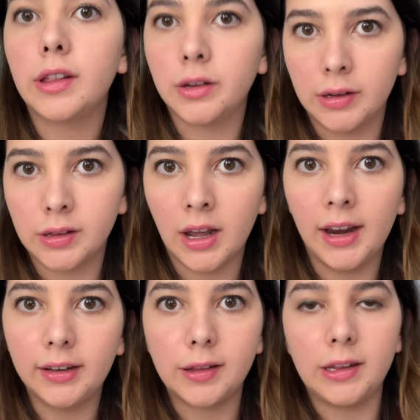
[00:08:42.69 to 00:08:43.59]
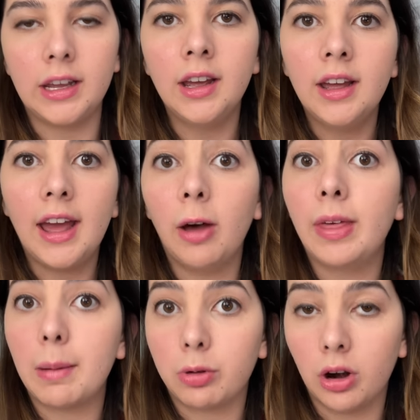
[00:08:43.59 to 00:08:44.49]
Series 9 to see how
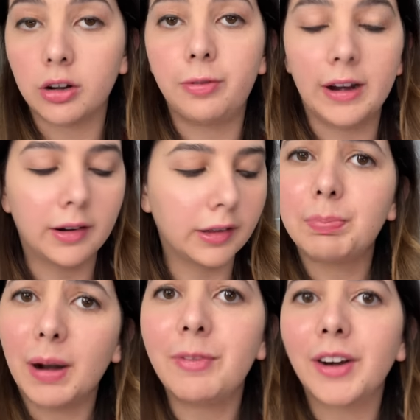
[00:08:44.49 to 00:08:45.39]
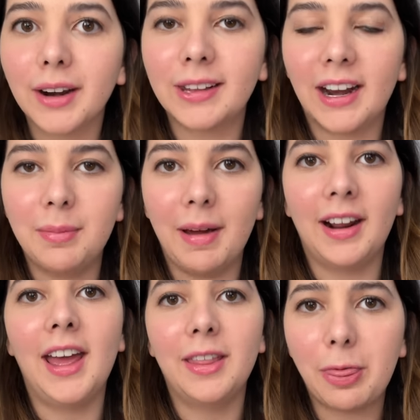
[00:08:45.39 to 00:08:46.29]
that product fares, but I'm very excited about
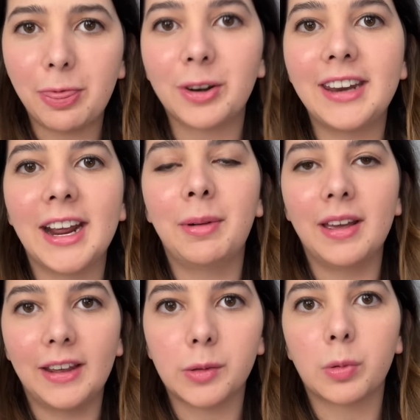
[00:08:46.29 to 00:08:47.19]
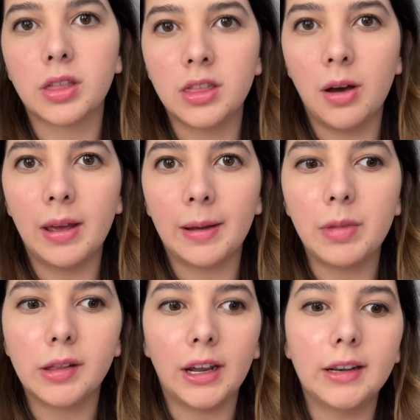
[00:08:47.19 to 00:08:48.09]
it. And the third takeaway that is worth knowing
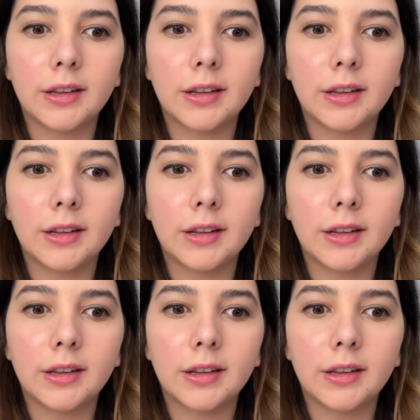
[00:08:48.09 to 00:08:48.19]
is that it's